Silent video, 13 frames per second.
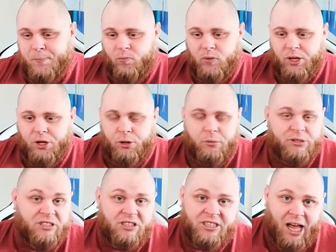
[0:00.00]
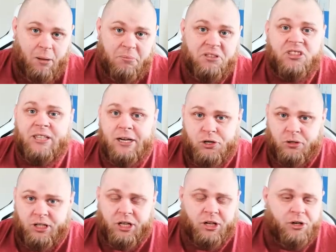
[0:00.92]
You can use it as cam, centrally.
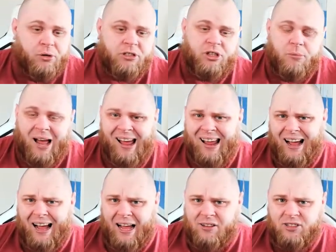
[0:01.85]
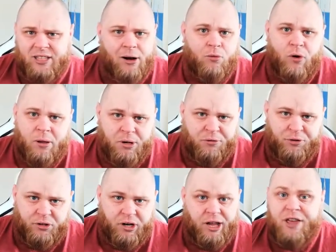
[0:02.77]
You could use him as a right
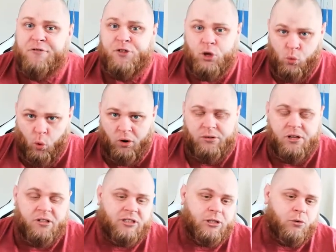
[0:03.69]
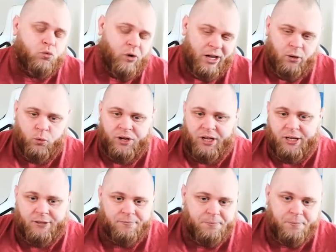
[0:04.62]
midfielder if you wanted to. Right wing,